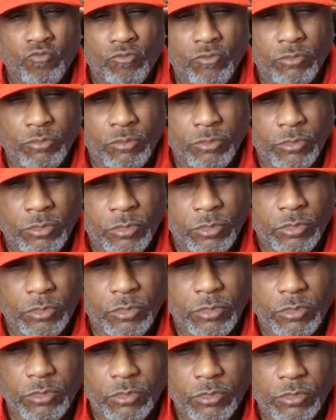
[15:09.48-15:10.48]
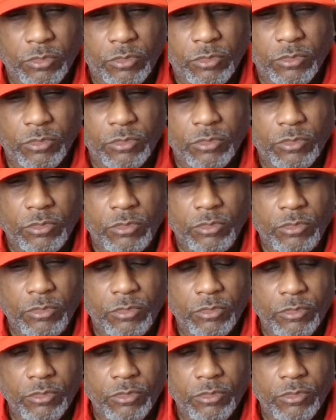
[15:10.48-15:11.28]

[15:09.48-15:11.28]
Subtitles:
No one is speaking in this clip.